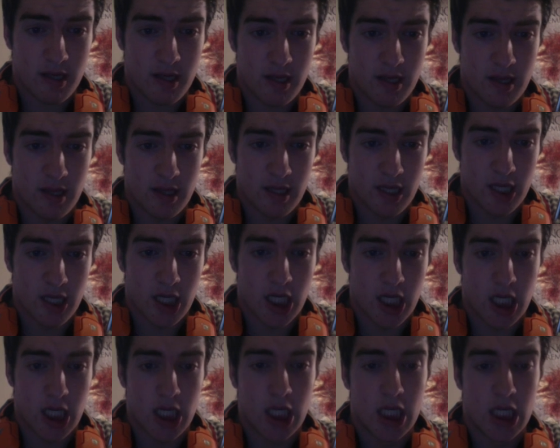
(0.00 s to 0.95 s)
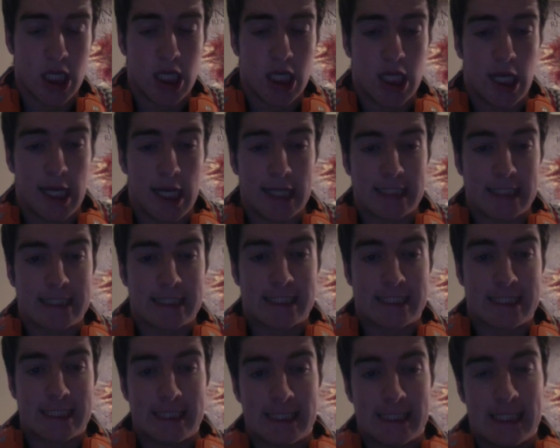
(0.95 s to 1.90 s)
in the
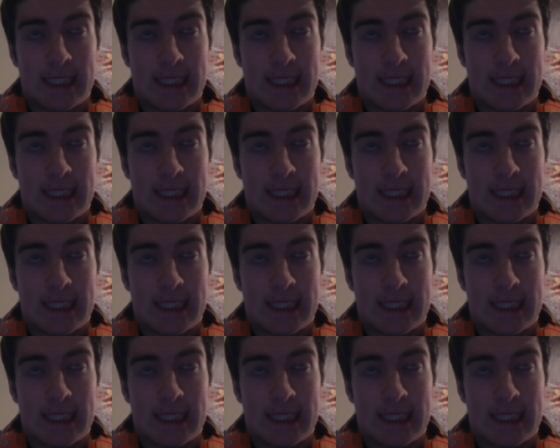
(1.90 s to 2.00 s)
list